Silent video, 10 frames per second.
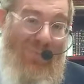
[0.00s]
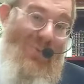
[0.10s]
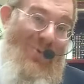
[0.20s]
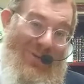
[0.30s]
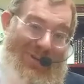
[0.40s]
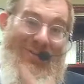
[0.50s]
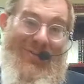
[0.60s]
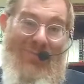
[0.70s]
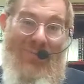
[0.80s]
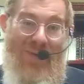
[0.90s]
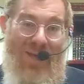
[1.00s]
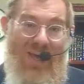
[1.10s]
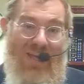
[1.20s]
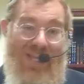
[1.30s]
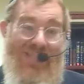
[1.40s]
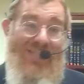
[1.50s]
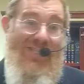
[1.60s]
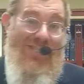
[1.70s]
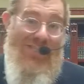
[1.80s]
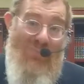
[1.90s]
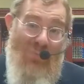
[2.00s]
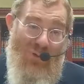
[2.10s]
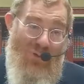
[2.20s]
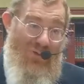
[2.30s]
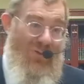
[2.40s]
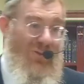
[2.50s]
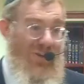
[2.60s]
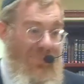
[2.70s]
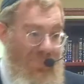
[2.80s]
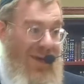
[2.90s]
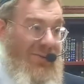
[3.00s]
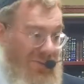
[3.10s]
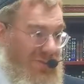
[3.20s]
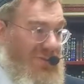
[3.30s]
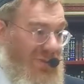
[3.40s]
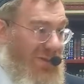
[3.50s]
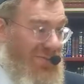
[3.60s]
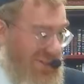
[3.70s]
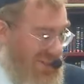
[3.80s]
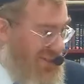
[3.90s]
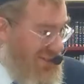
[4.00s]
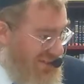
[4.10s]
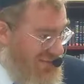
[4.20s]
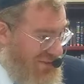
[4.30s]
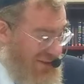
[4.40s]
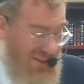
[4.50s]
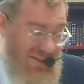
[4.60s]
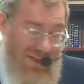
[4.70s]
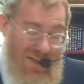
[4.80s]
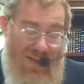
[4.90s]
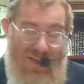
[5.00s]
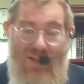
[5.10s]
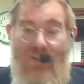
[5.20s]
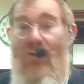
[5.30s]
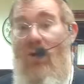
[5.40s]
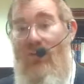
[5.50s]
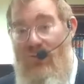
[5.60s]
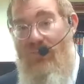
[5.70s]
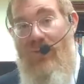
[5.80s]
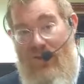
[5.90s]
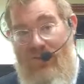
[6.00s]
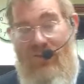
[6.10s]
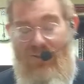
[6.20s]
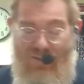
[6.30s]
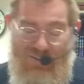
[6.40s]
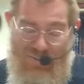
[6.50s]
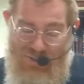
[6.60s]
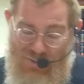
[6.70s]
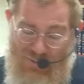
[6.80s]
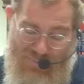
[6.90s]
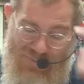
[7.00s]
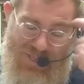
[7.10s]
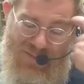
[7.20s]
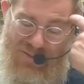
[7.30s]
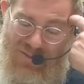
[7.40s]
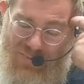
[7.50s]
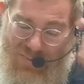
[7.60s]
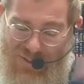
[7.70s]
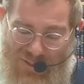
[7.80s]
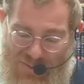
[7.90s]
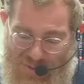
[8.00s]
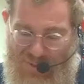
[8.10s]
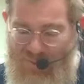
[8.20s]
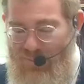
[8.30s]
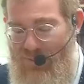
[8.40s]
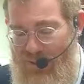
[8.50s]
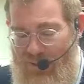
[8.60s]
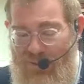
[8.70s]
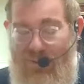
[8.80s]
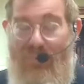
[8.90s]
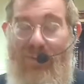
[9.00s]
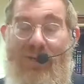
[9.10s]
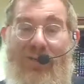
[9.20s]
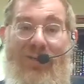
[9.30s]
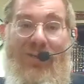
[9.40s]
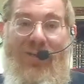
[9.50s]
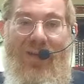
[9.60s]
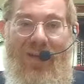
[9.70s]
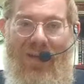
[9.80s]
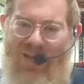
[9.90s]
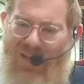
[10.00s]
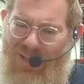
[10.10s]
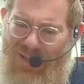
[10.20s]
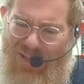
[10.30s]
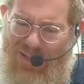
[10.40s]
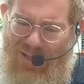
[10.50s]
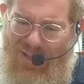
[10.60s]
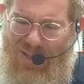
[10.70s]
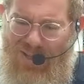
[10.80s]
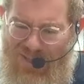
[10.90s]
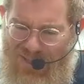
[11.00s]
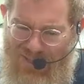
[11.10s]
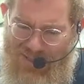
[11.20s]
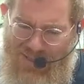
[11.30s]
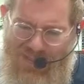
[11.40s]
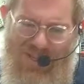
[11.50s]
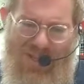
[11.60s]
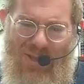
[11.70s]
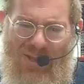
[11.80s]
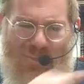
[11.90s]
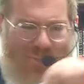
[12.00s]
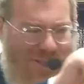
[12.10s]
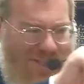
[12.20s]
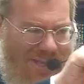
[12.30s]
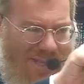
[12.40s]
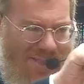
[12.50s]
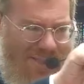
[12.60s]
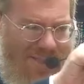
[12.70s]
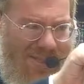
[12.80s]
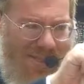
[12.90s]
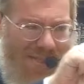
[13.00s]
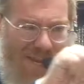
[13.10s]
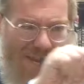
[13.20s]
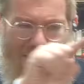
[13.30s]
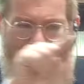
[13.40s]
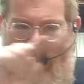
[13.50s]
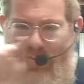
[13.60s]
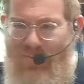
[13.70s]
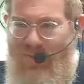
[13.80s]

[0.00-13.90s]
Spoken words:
walk. That's the smaller amount of the city of Nineveh. The larger amount, the Rishonim saying, interpreting the Psukim in the earlier parak, is 3 days in the diameter of the